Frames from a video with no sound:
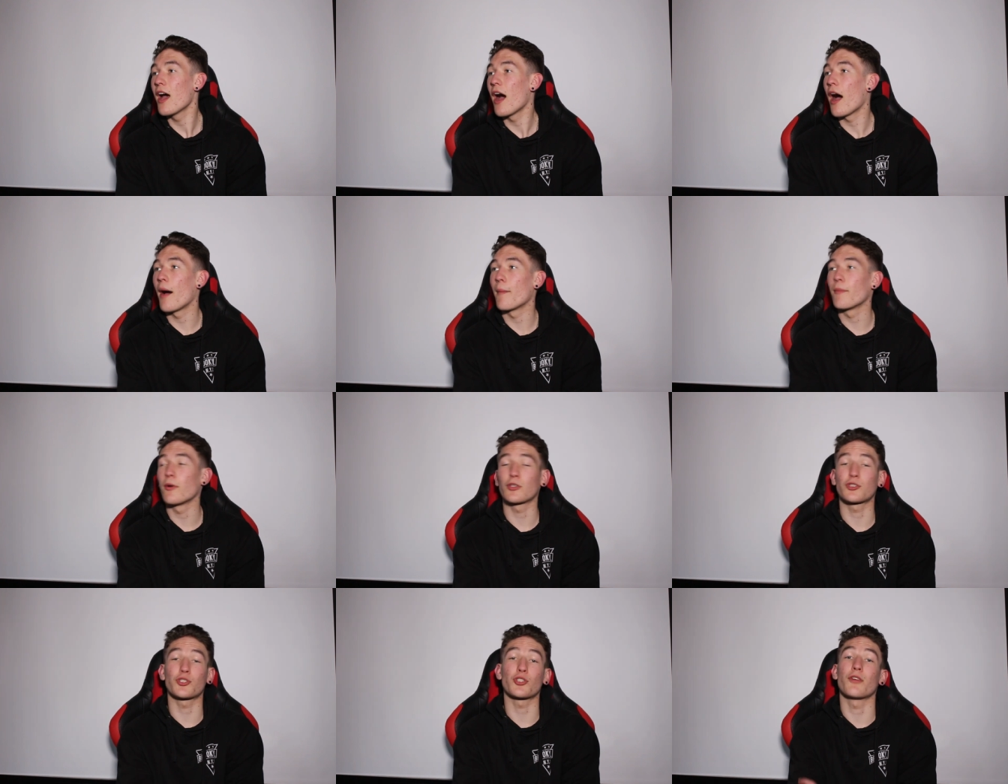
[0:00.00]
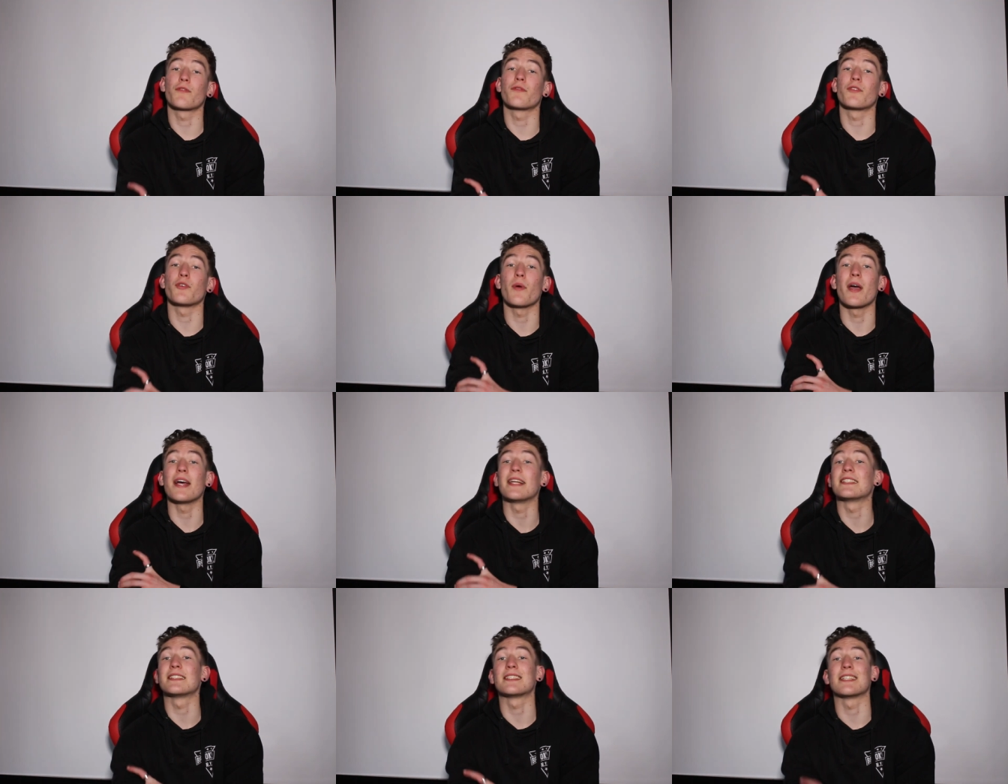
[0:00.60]
I'm not sure if you
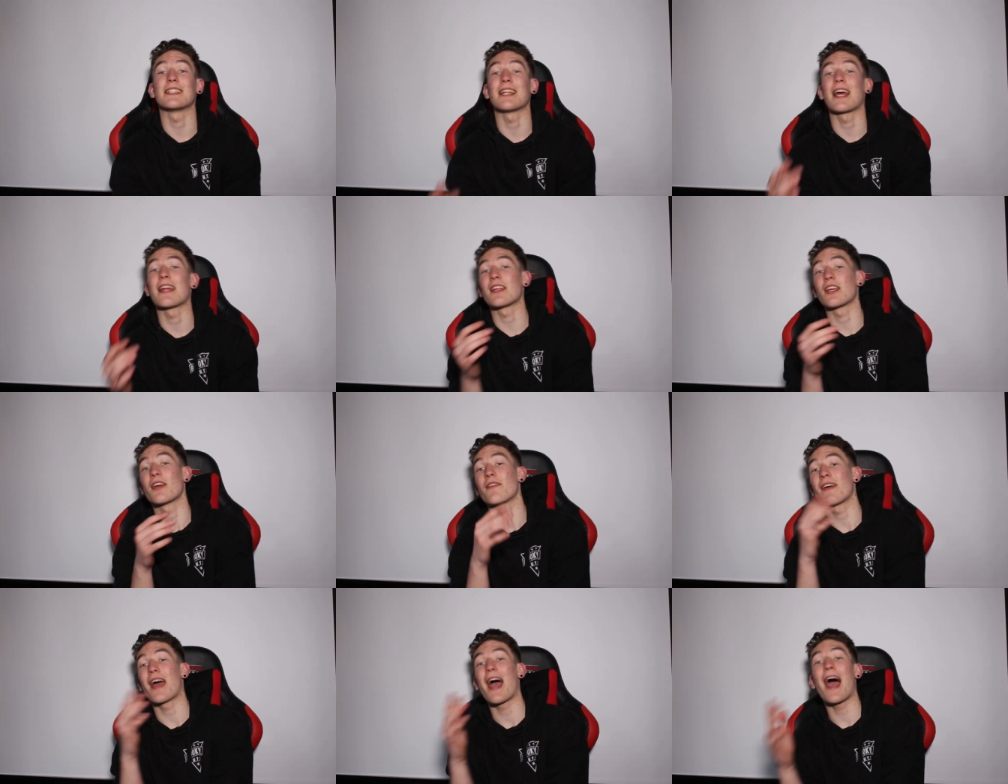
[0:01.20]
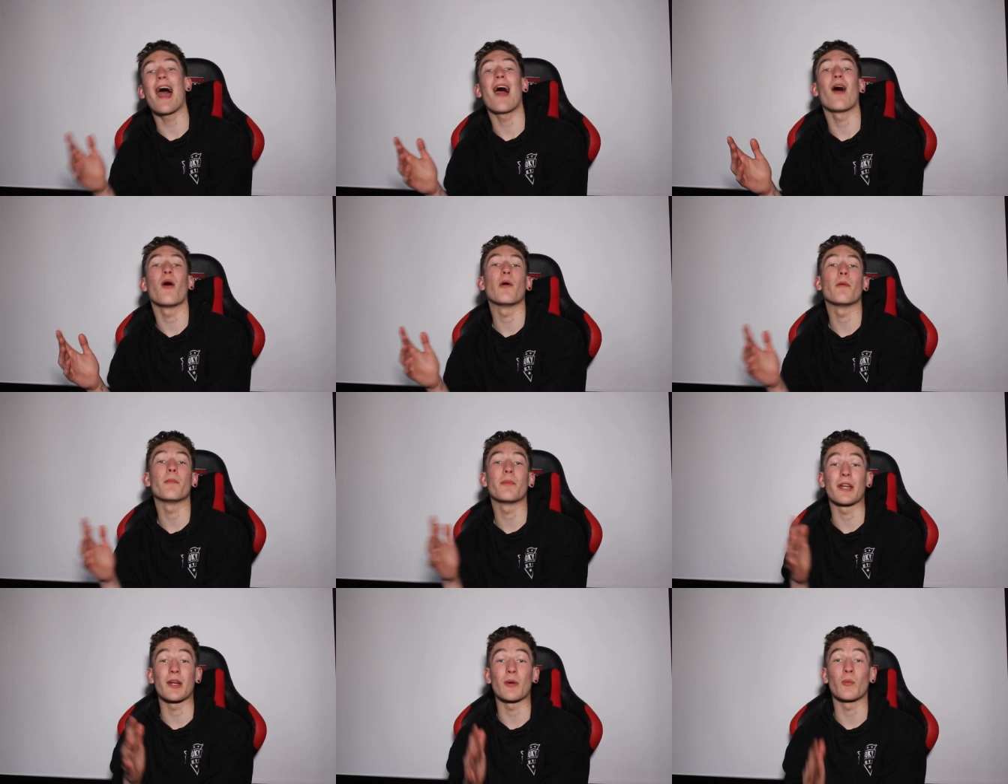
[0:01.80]
edited any of it
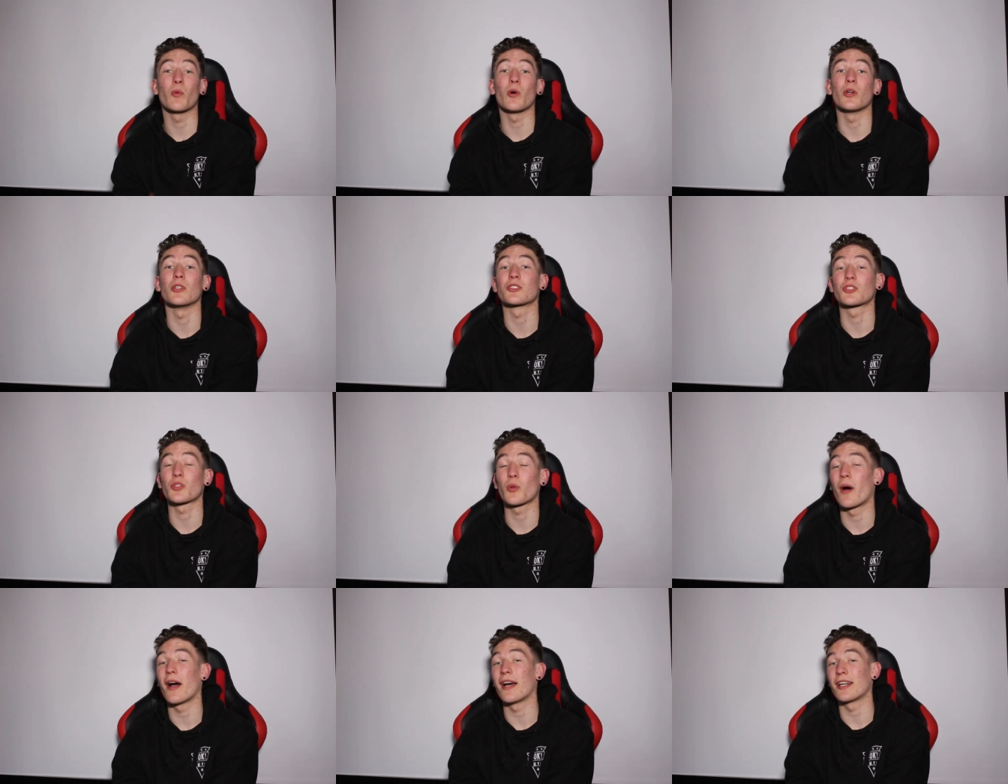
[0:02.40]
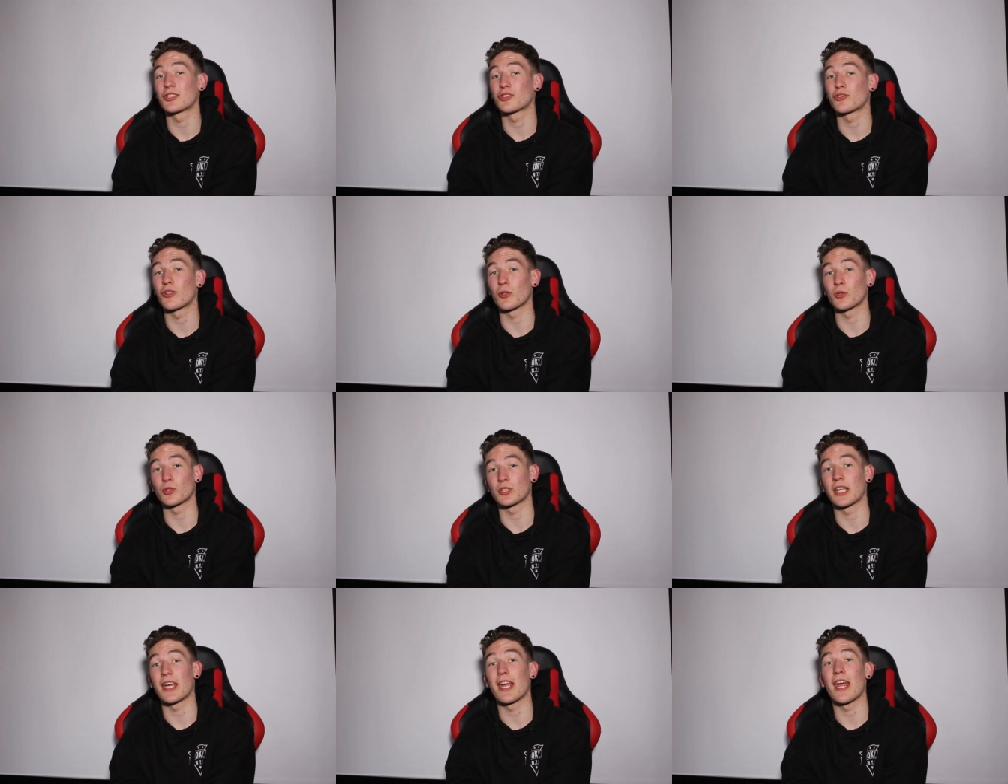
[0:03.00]
out, but it was quite a
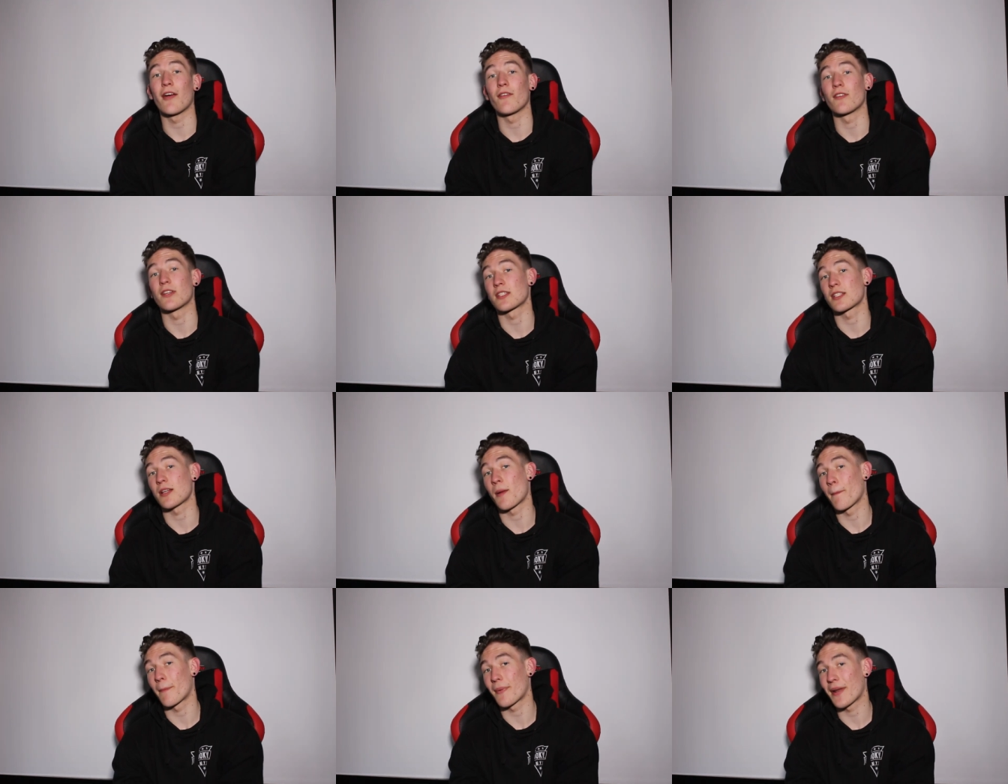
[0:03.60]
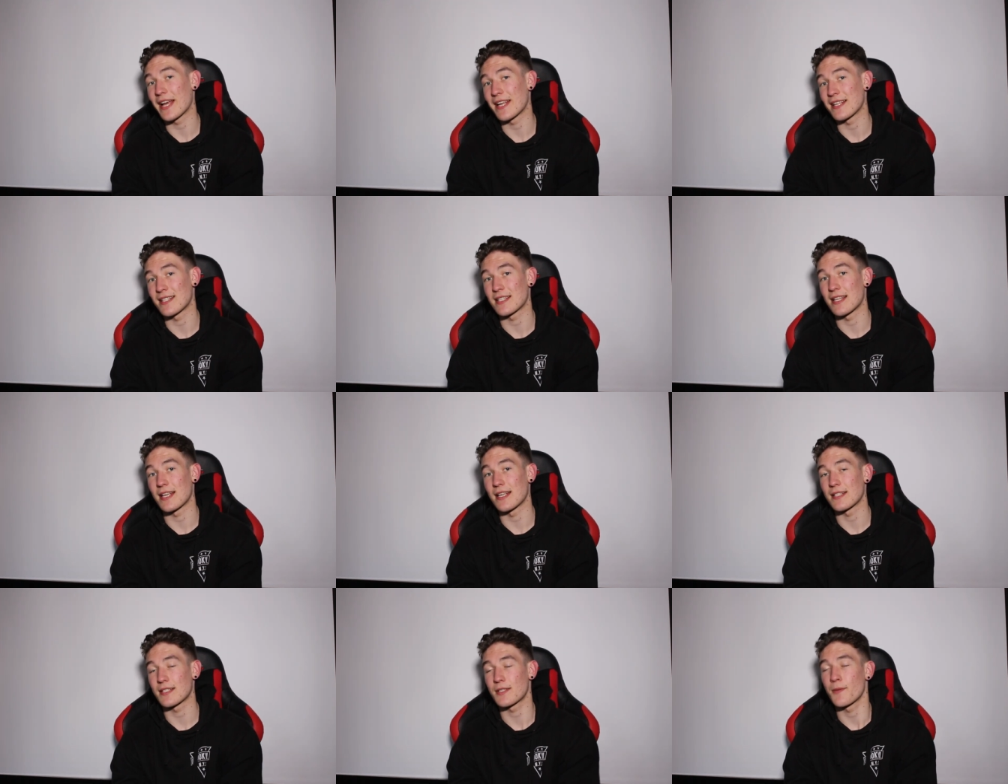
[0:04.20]
struggle to hear in some
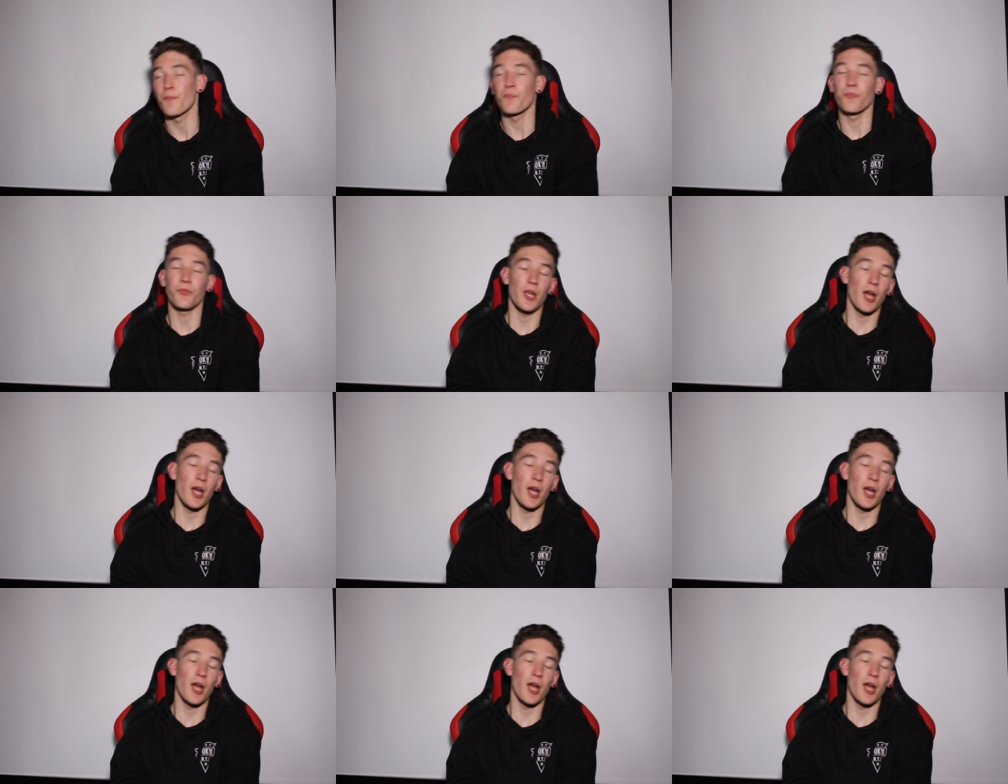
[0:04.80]
places.